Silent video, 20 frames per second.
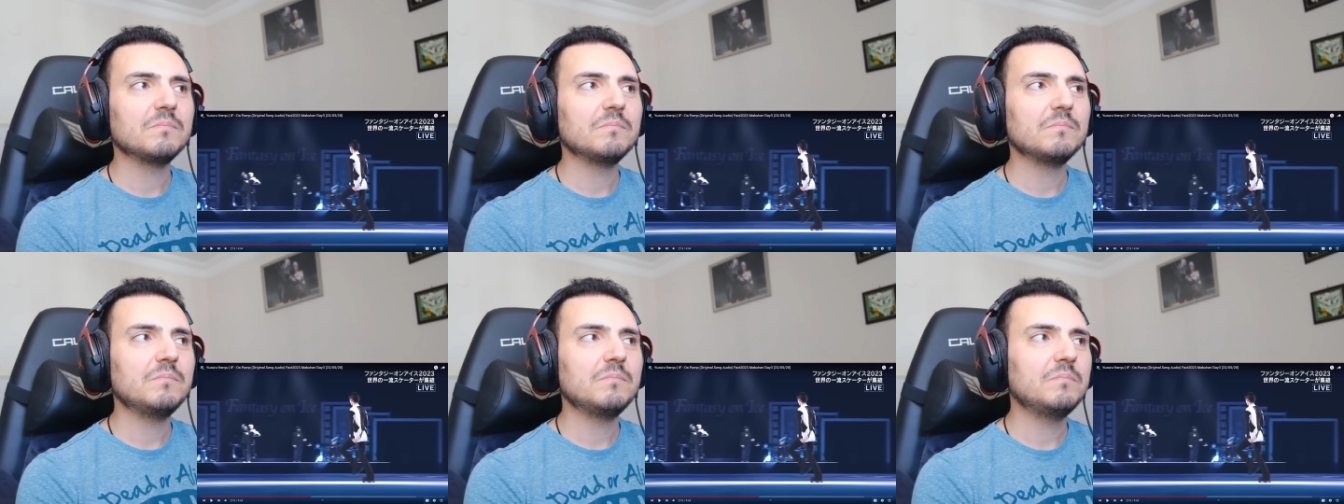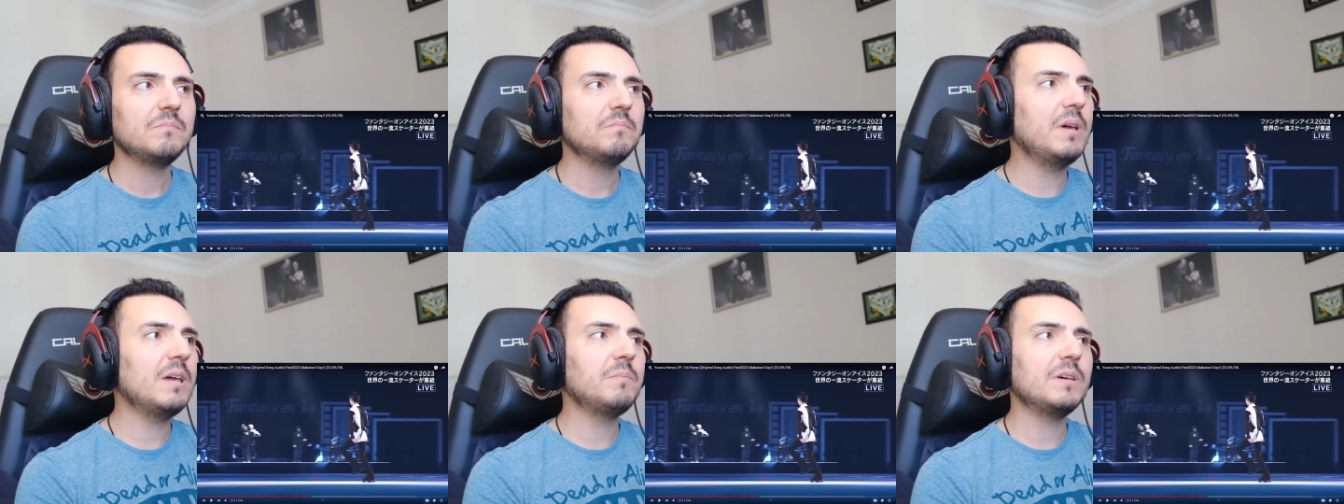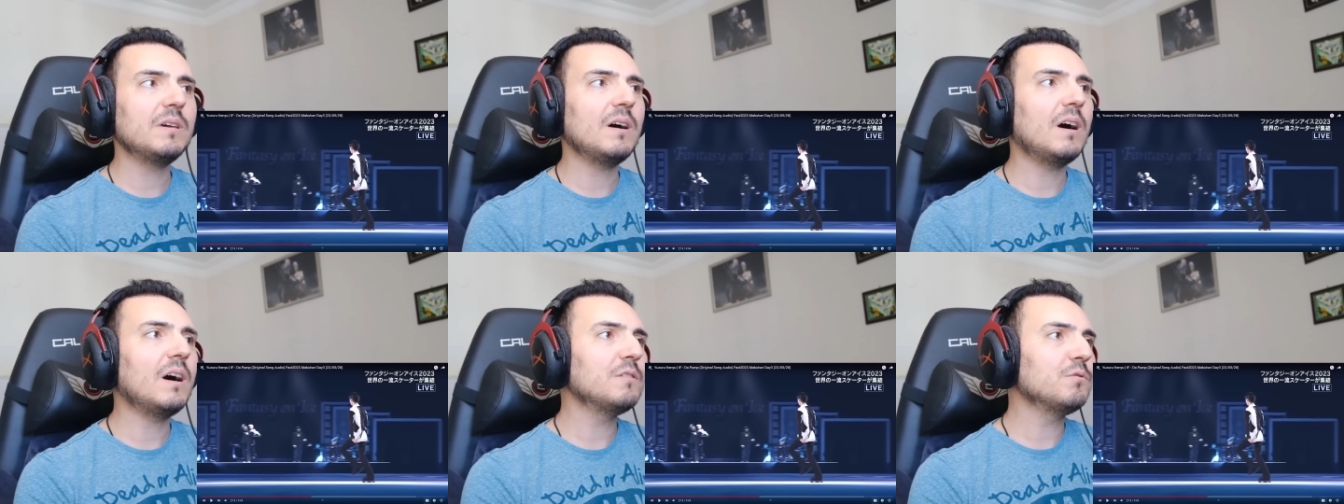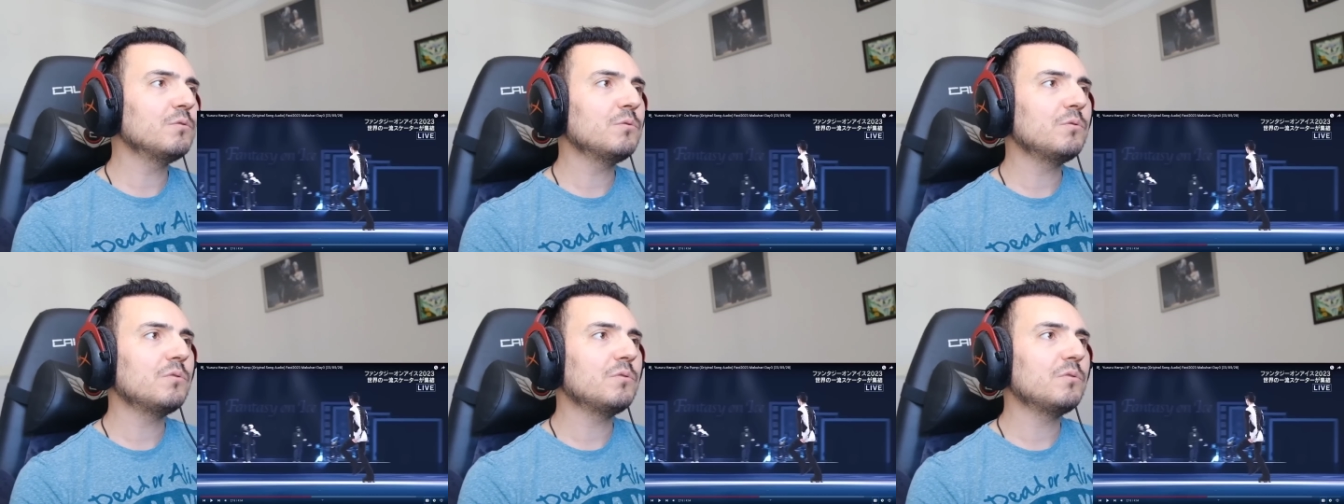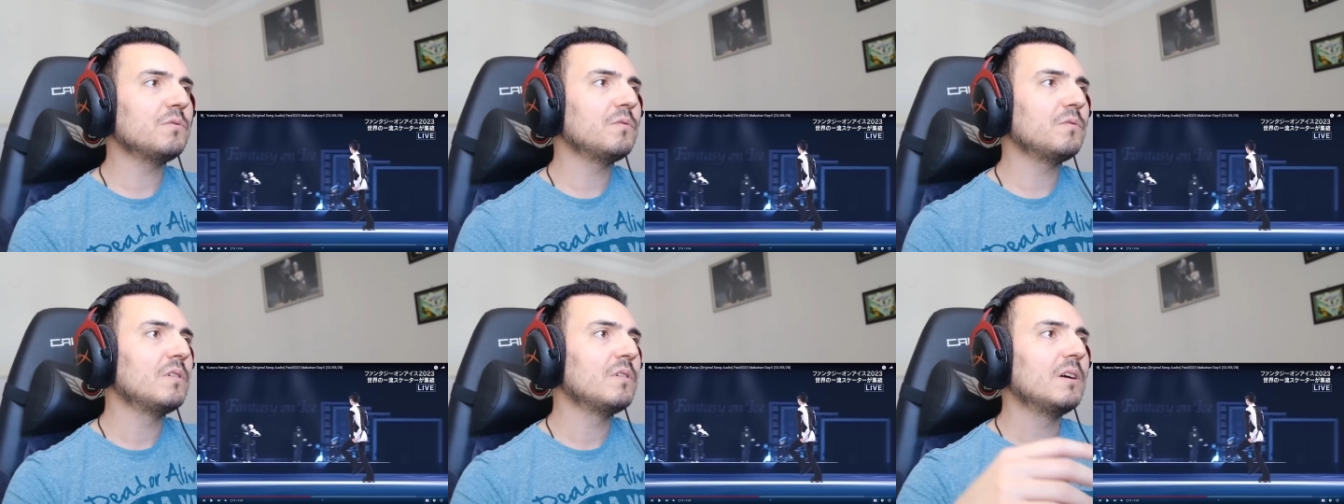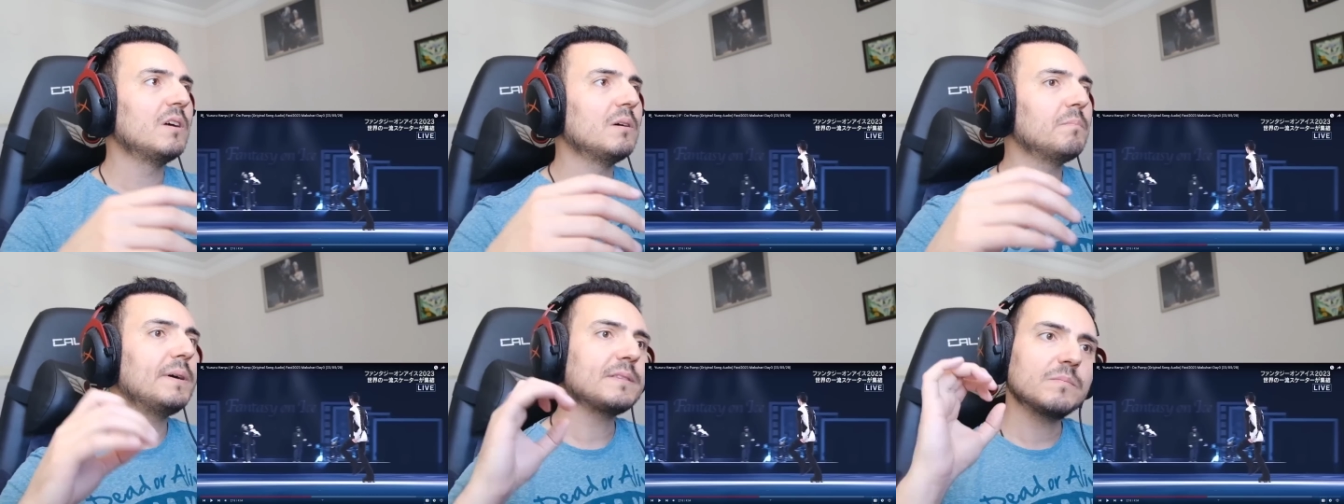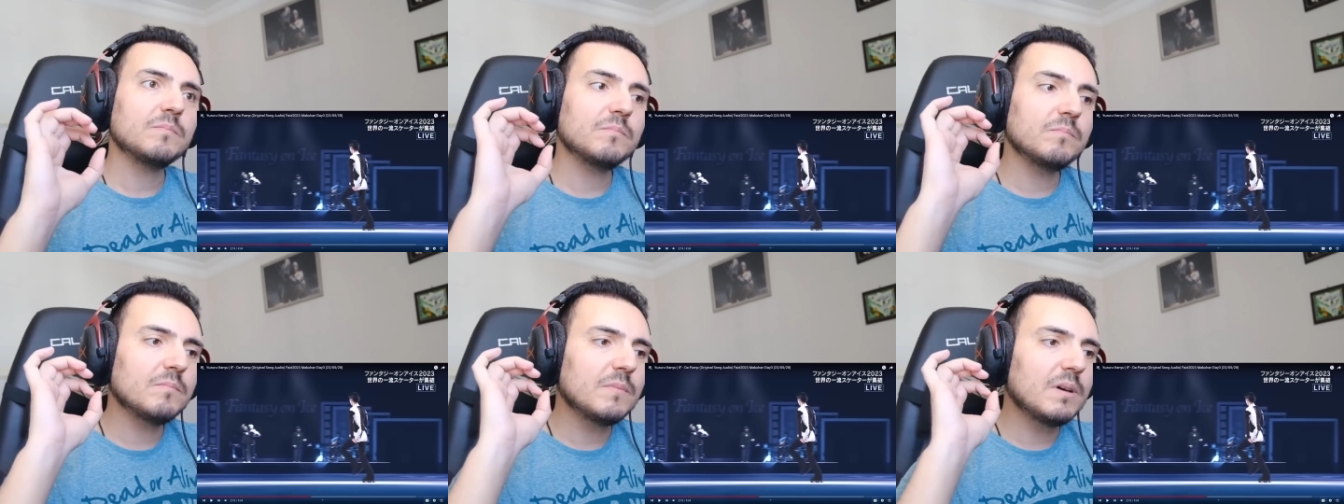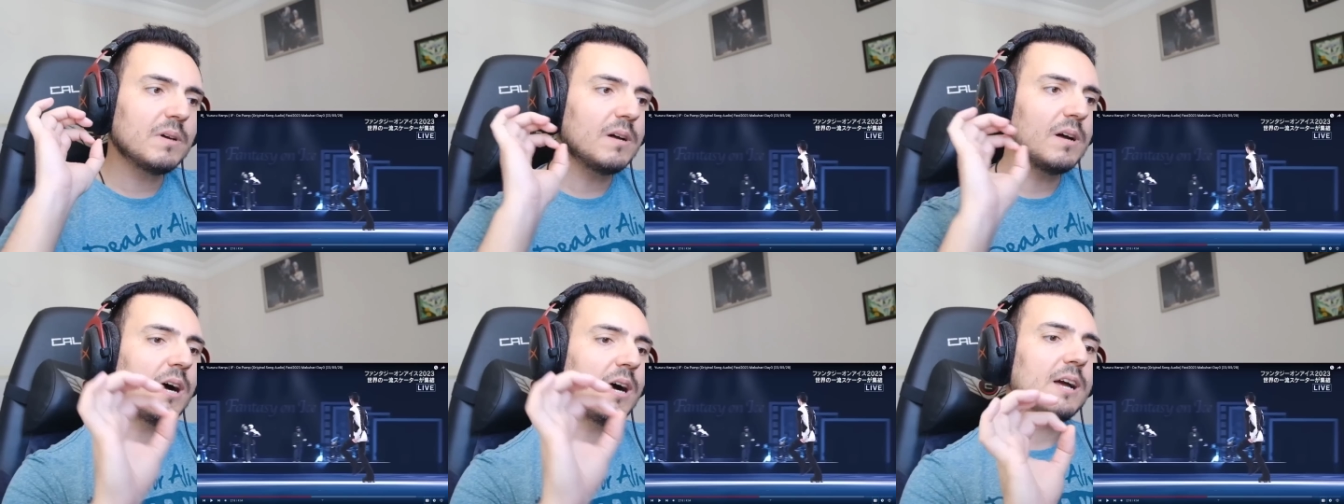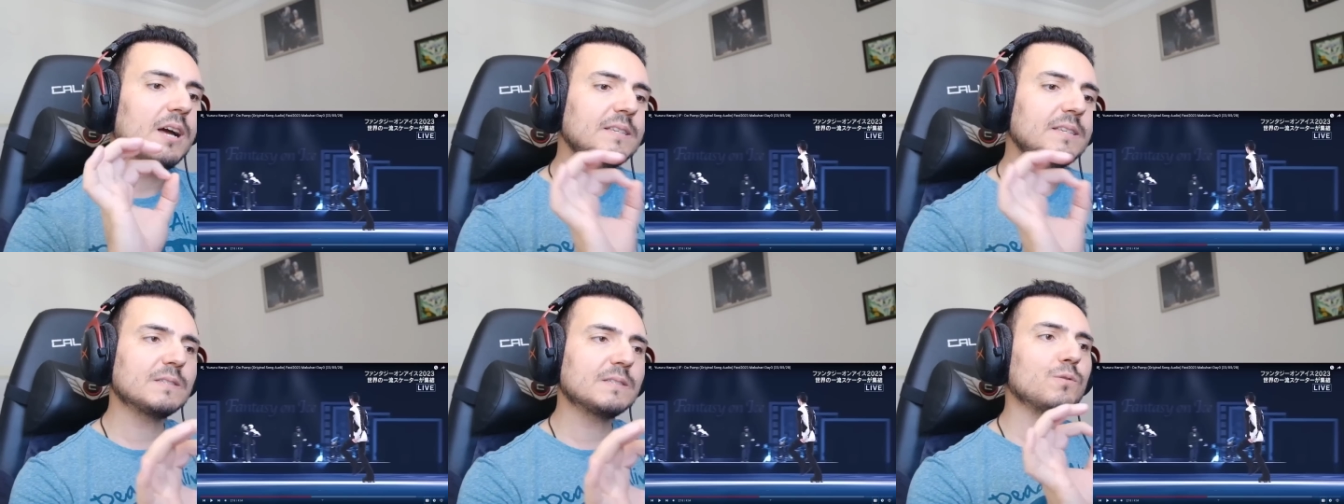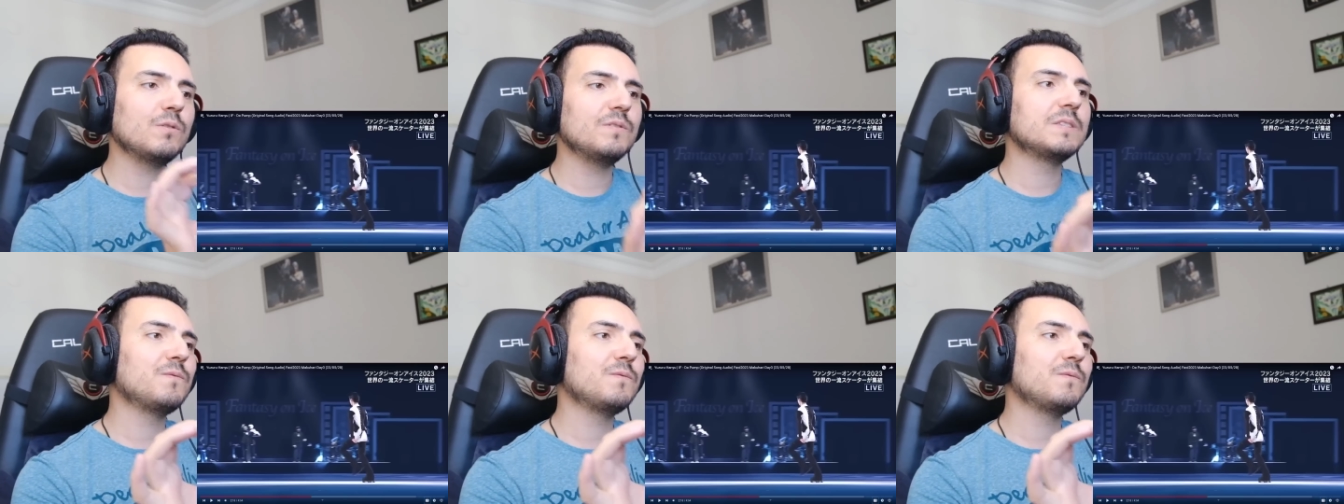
Maybe, I don't know. But I saw